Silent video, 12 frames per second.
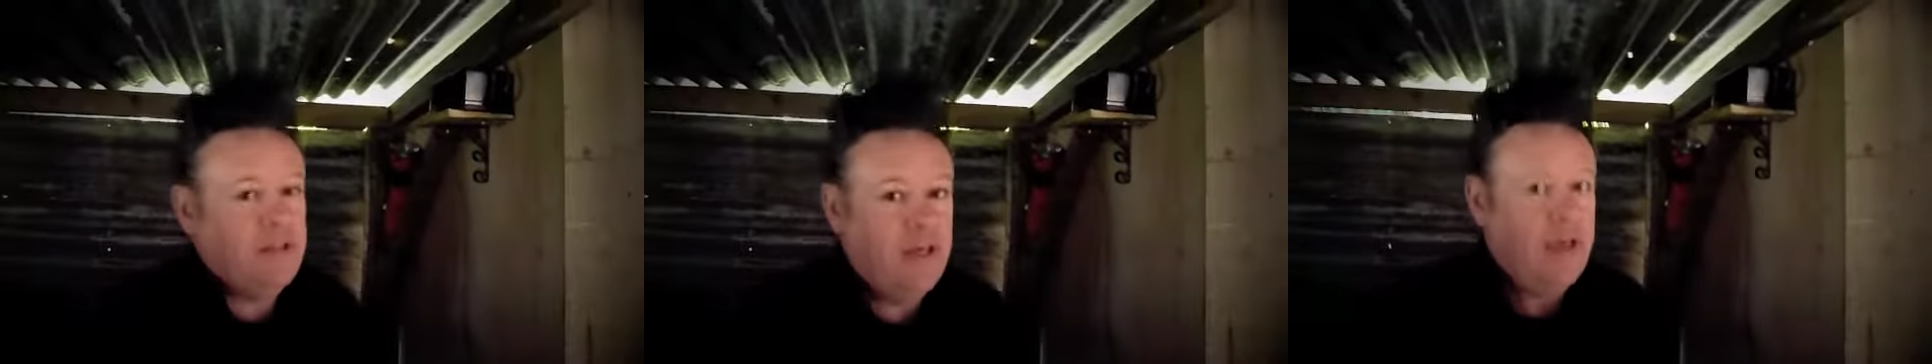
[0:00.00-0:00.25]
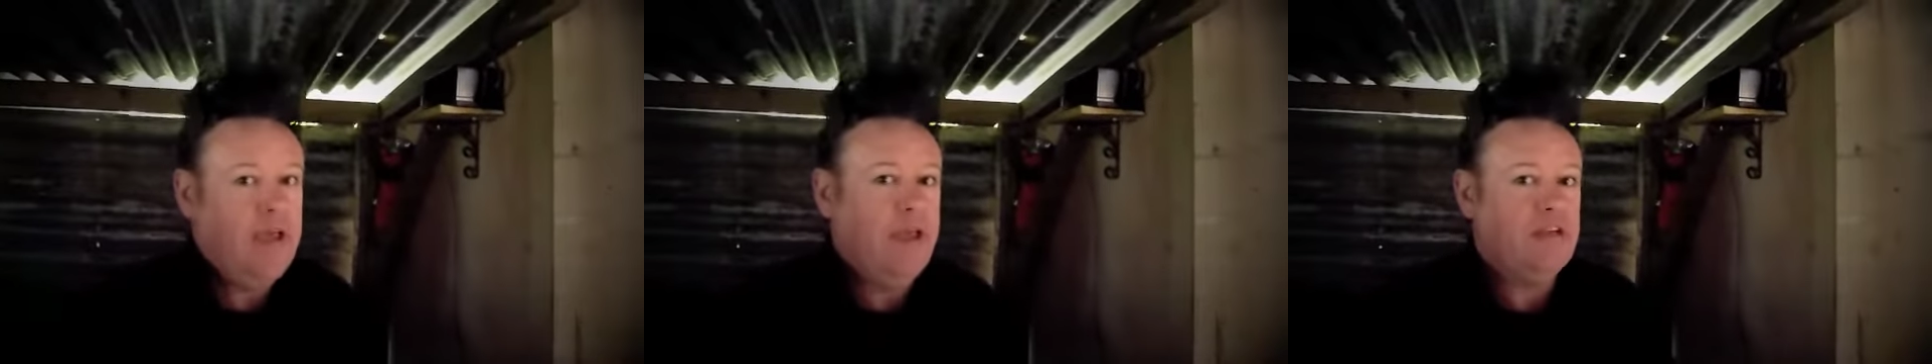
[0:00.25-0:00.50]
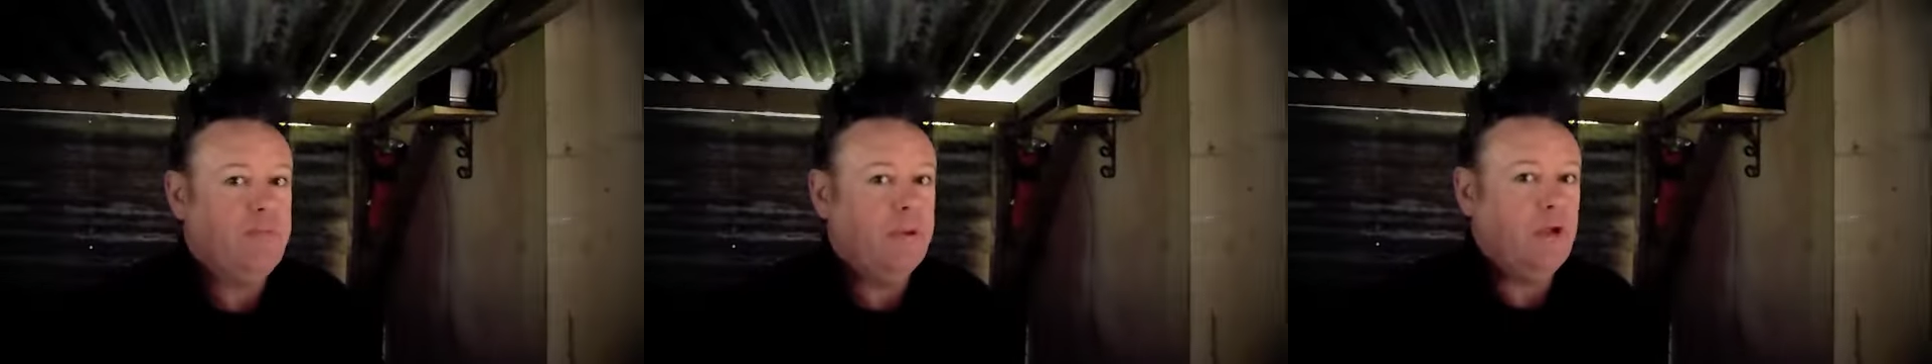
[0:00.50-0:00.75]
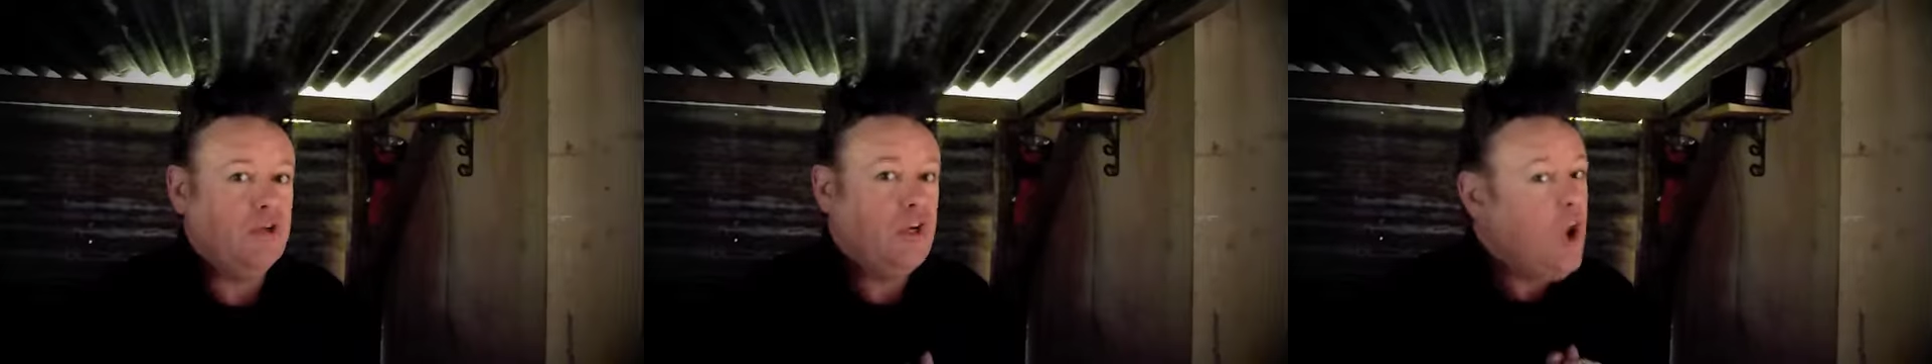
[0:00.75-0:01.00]
there is
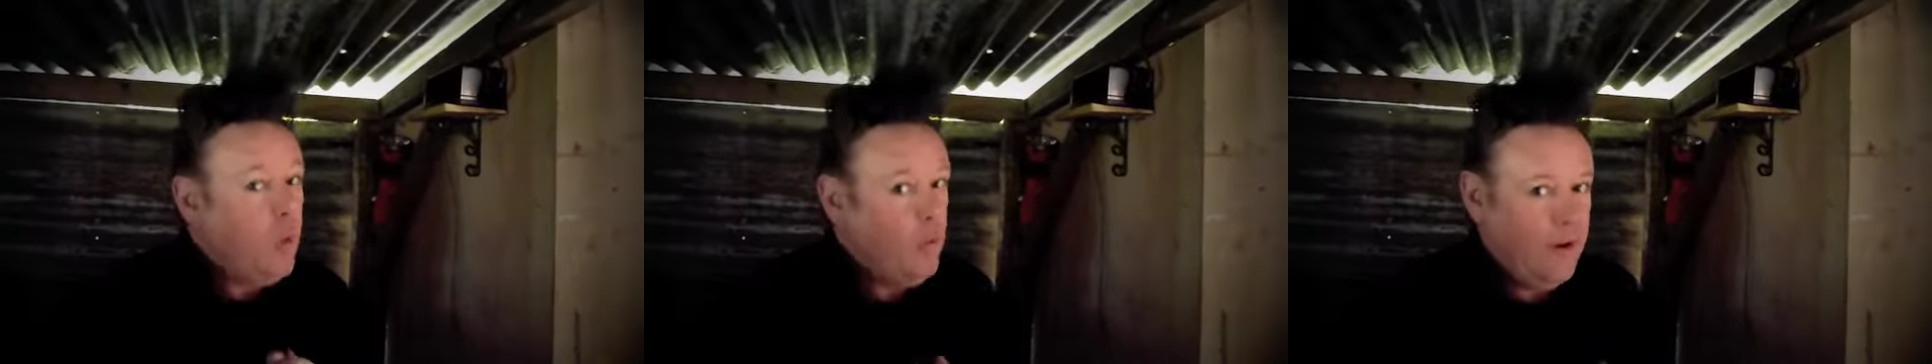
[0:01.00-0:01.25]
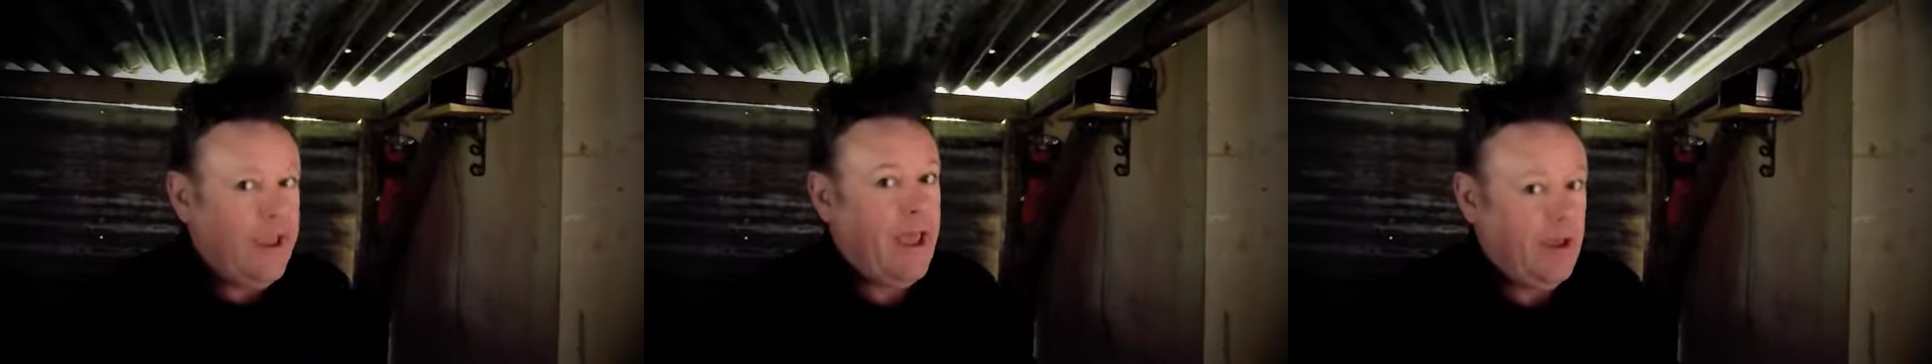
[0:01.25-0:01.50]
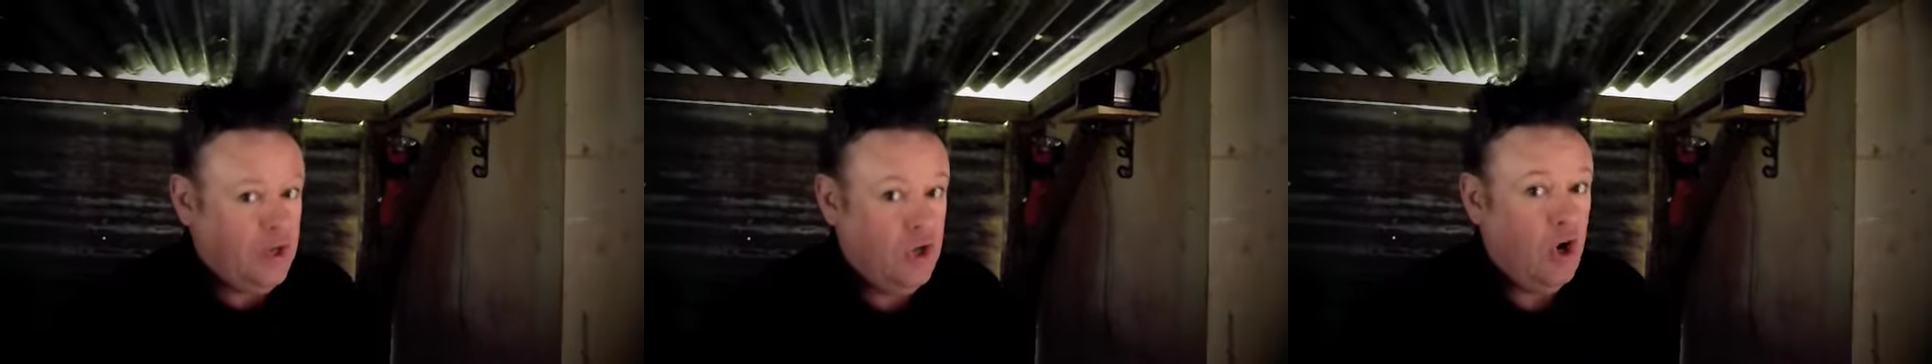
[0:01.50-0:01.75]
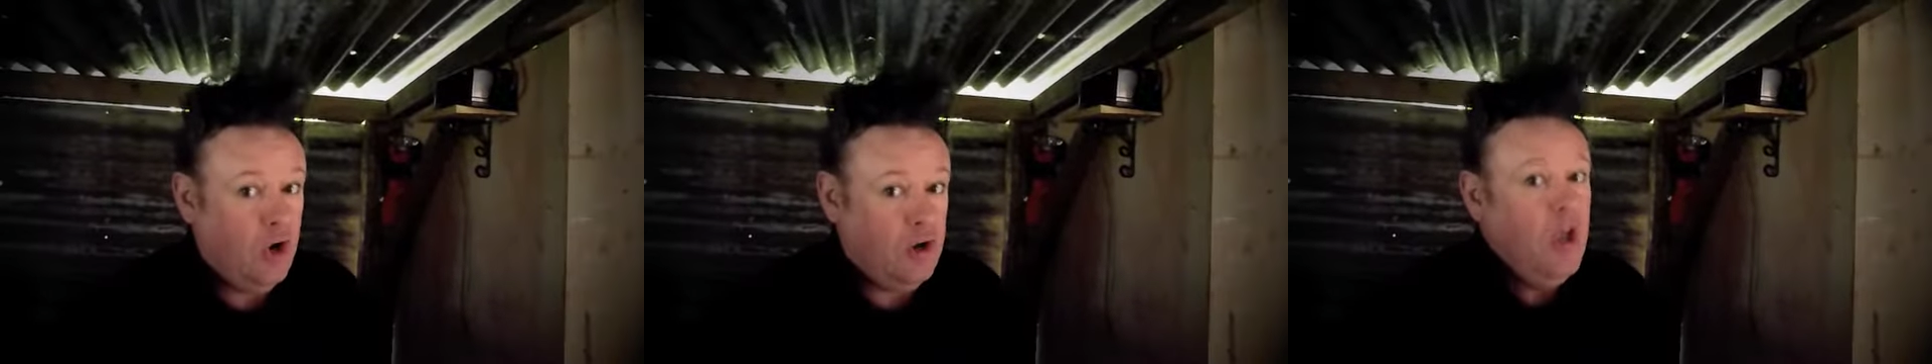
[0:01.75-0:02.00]
because you don't want to get a
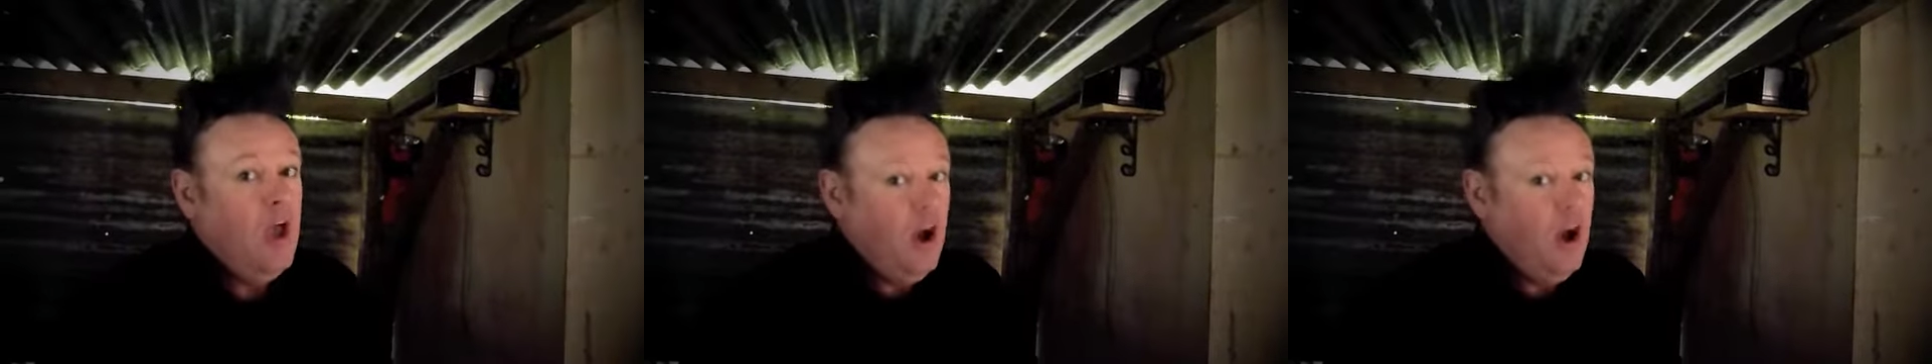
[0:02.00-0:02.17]
shock